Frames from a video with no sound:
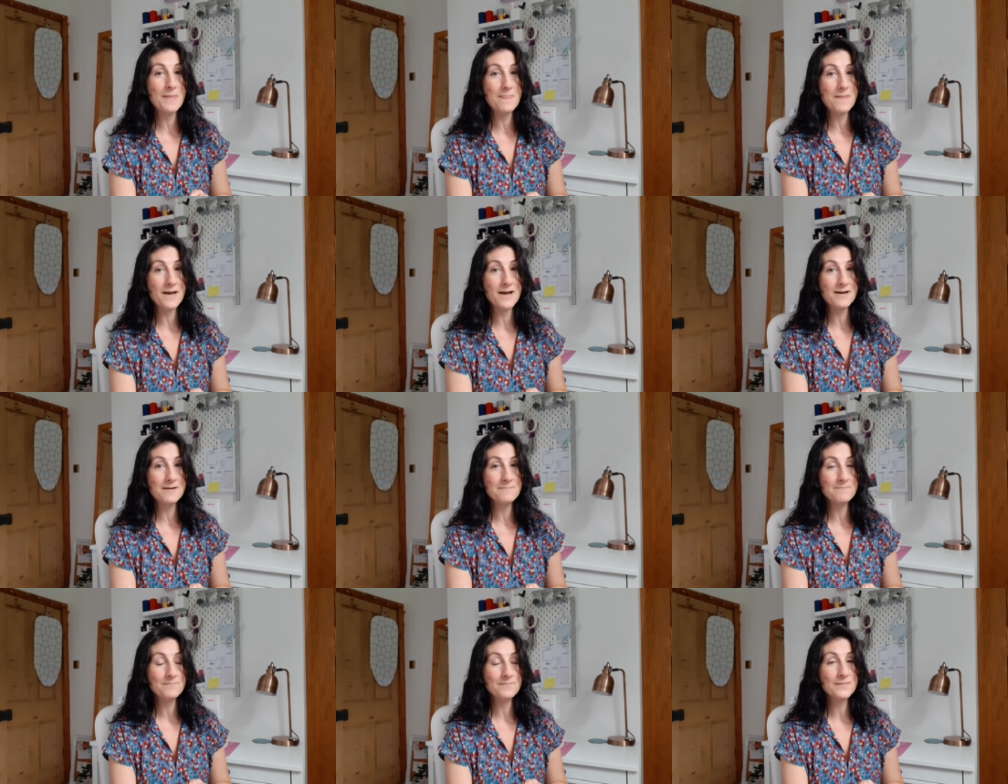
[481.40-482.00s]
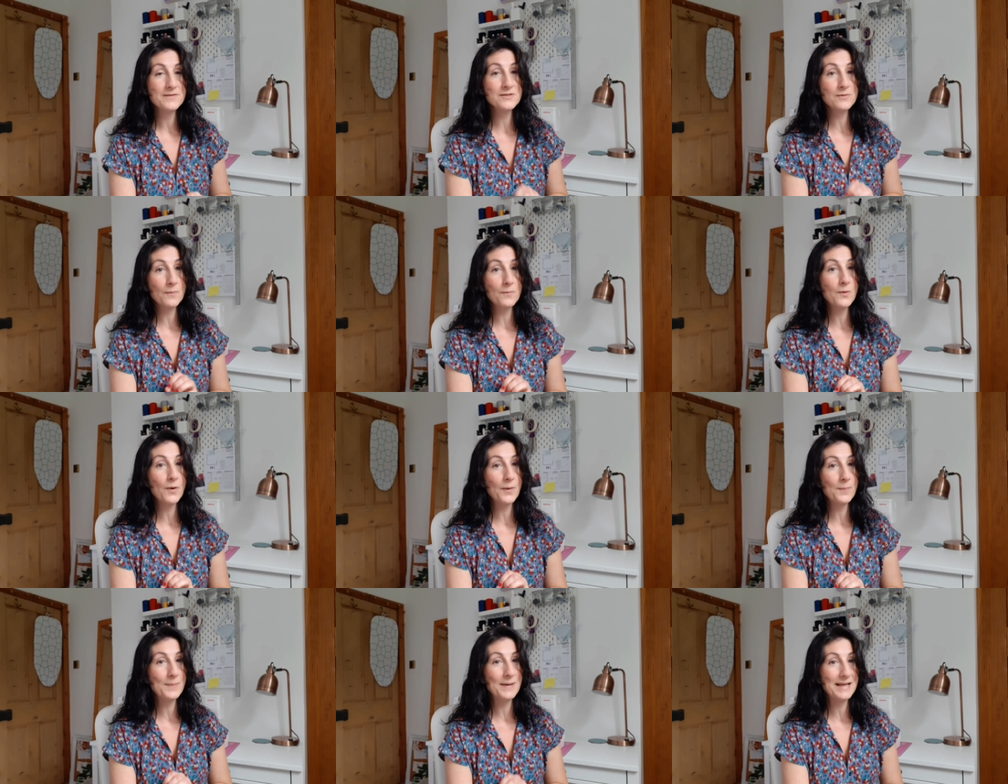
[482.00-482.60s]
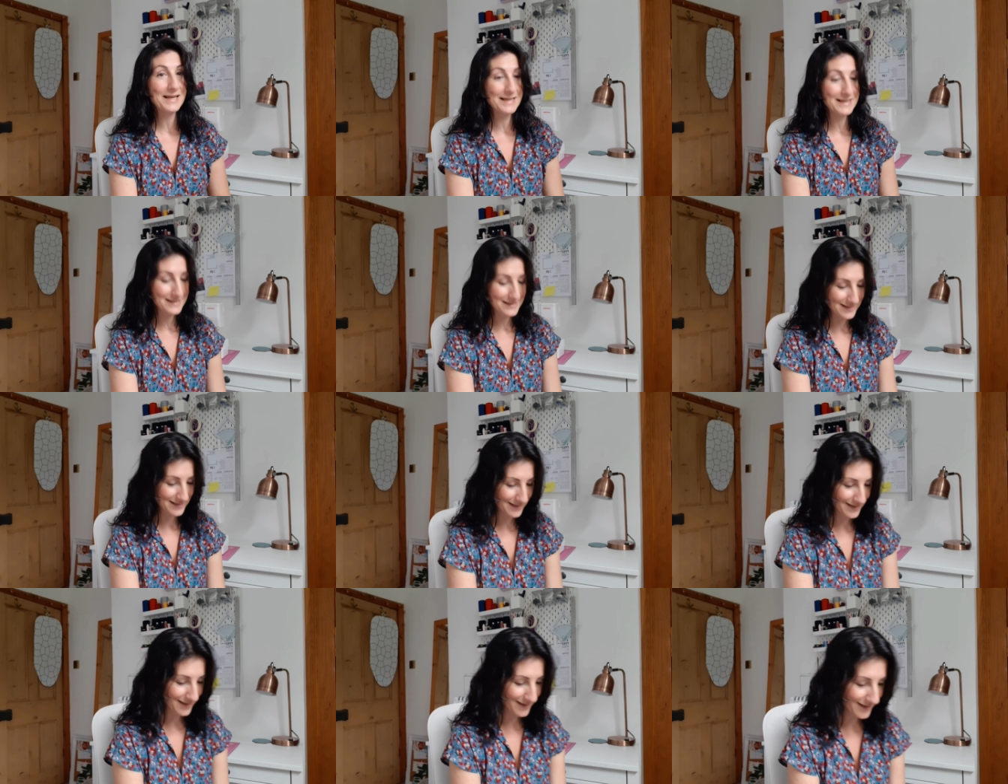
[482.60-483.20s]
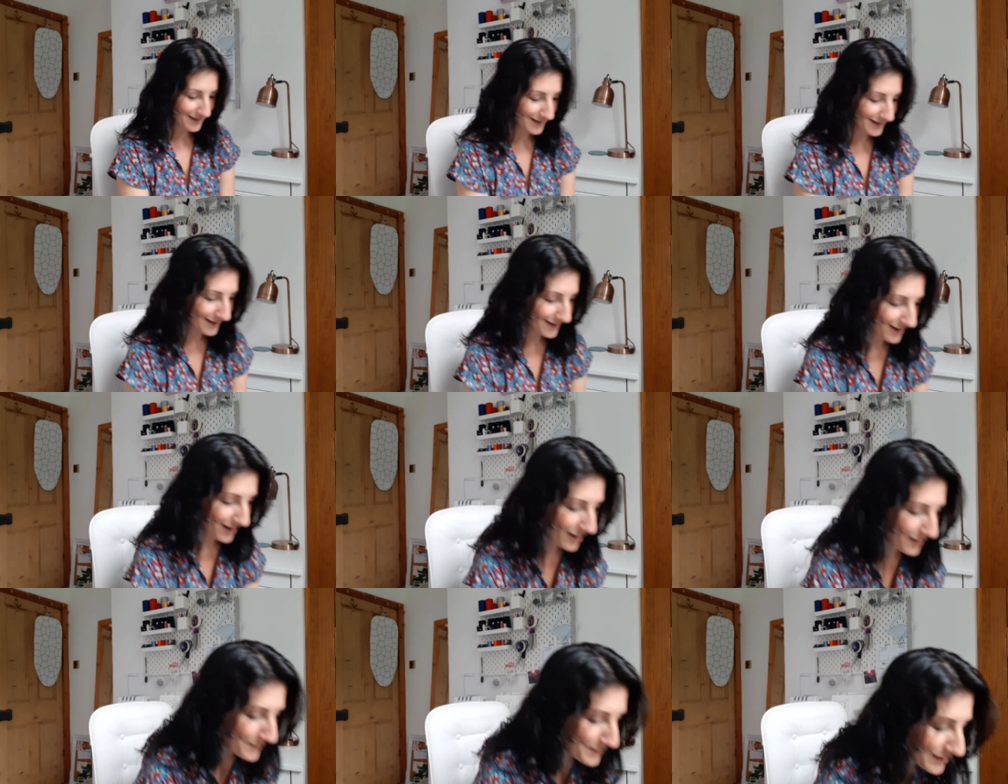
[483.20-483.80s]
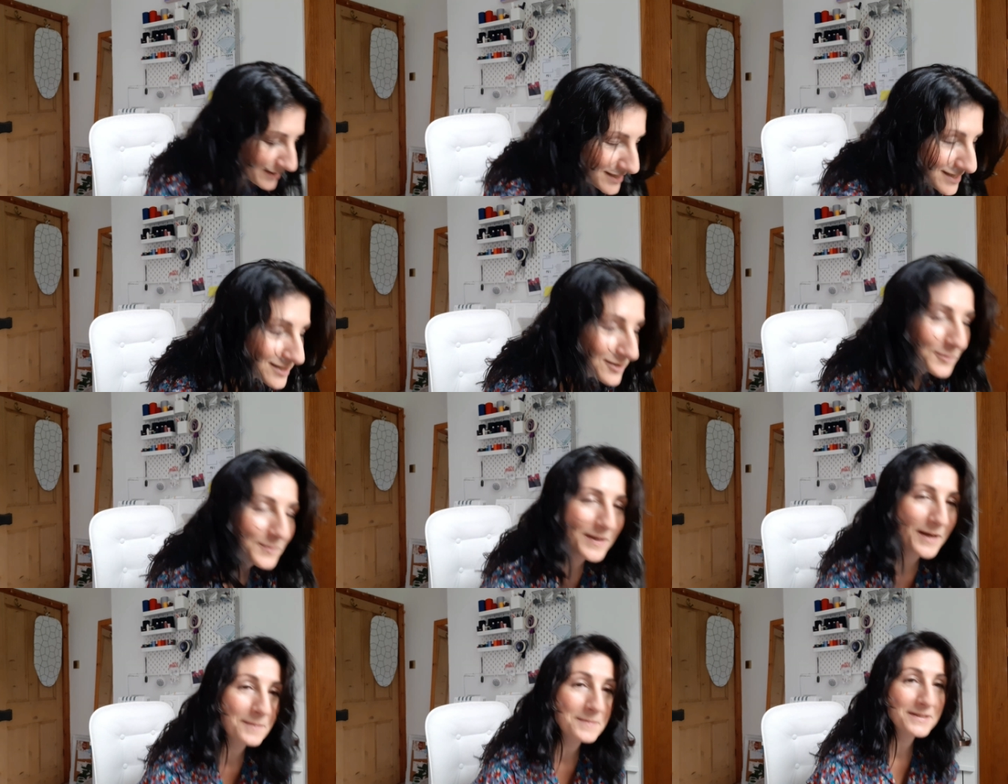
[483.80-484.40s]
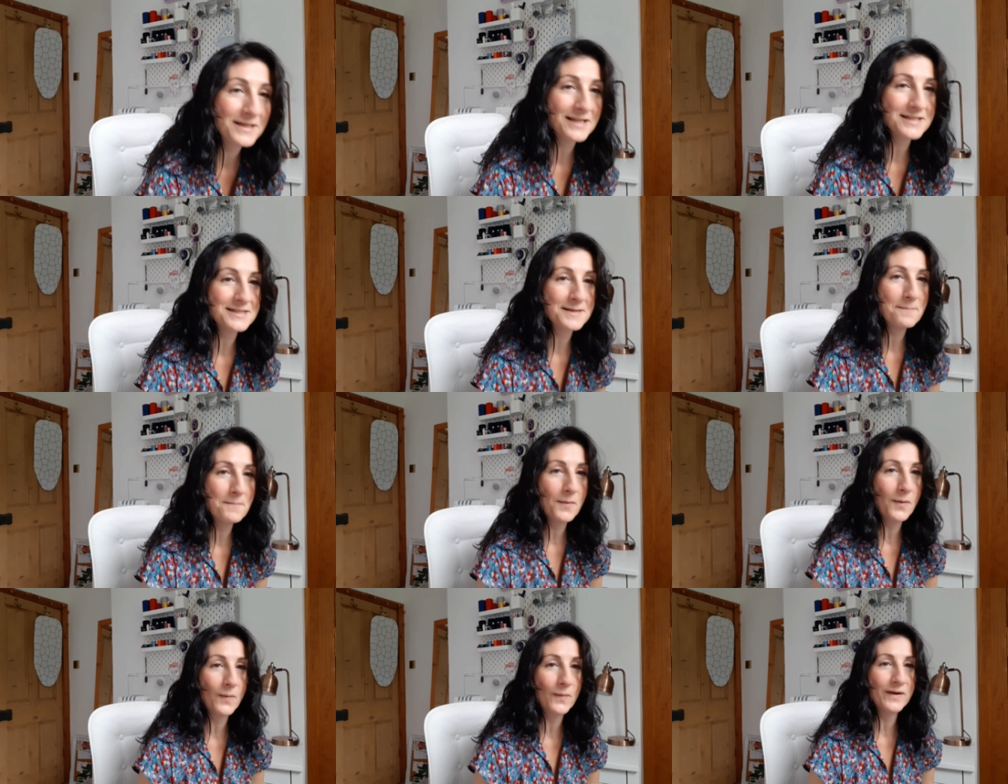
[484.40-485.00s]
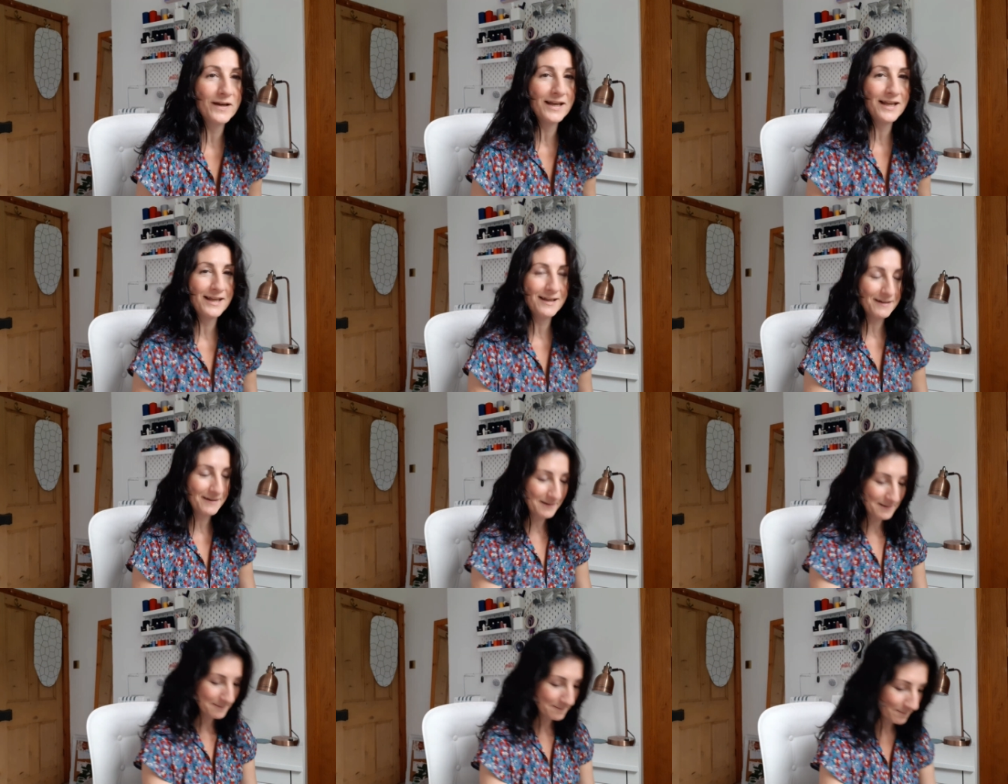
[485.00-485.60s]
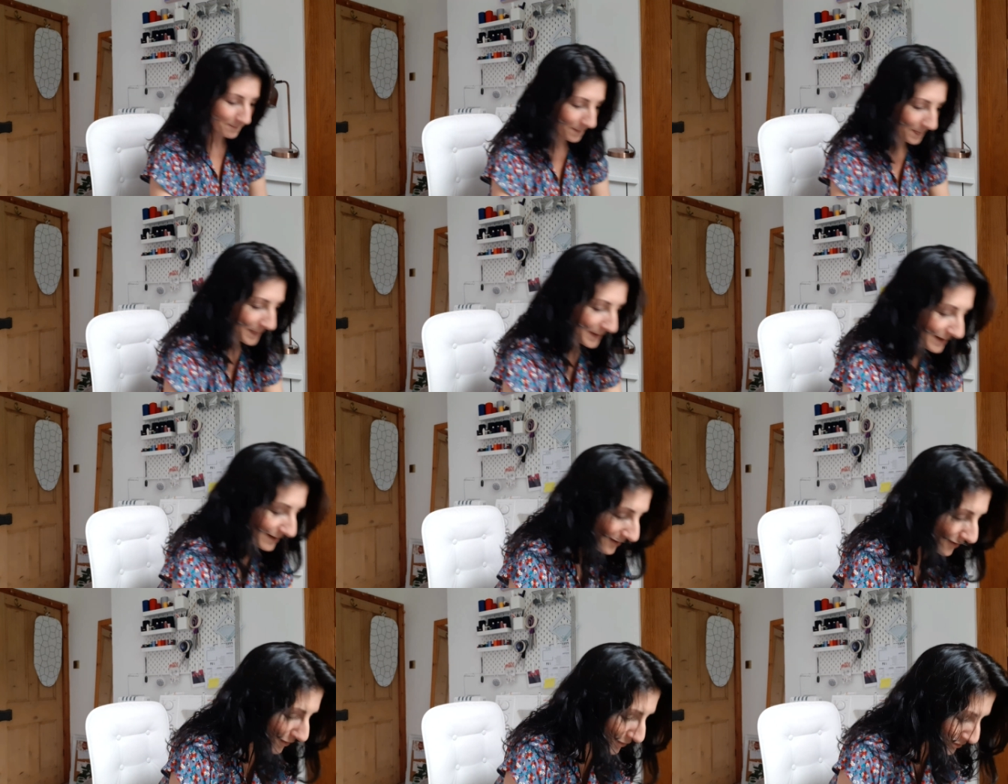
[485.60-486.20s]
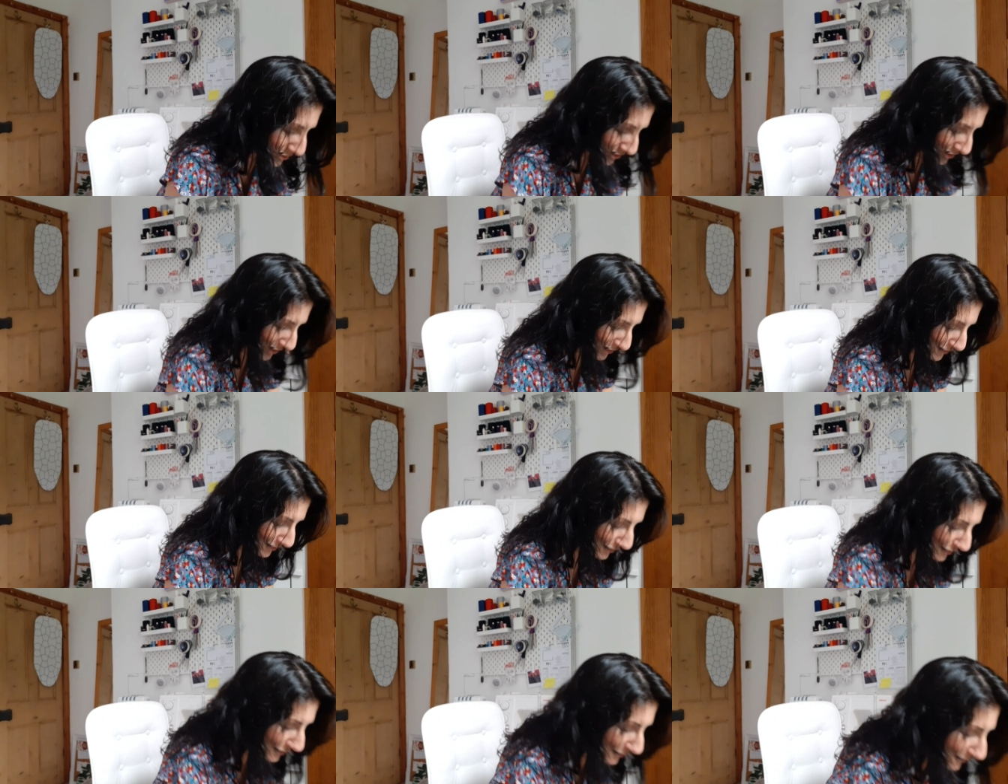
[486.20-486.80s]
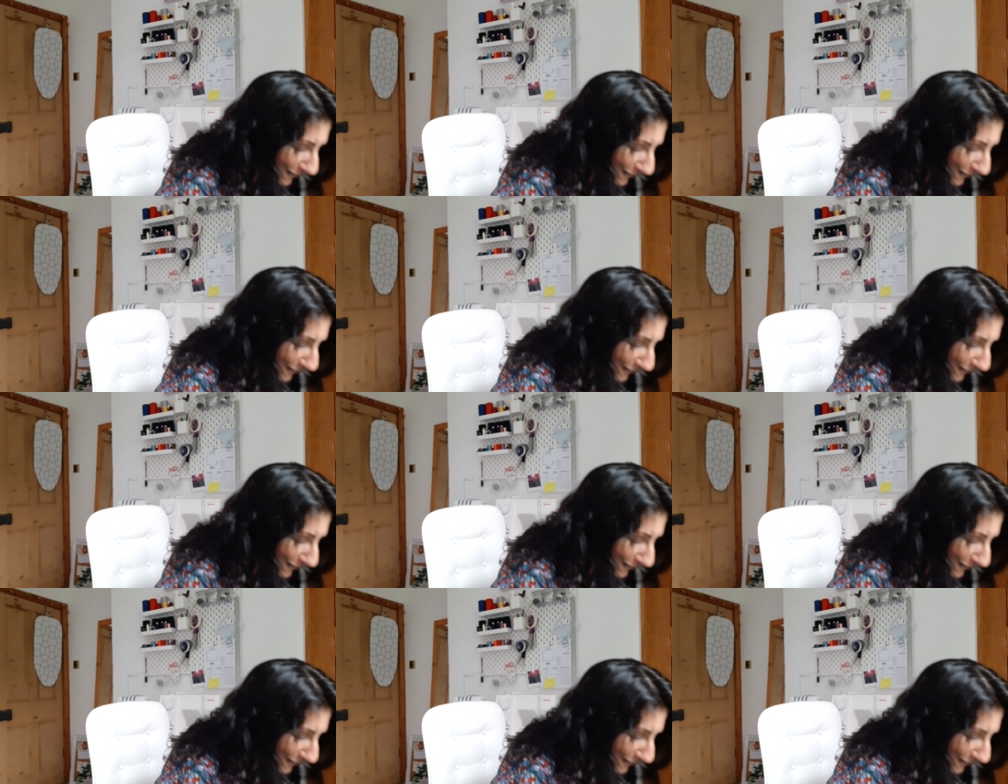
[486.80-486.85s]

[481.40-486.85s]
there, so I'm quite pleased. I'm going to still be able to get some more in here. I'll show you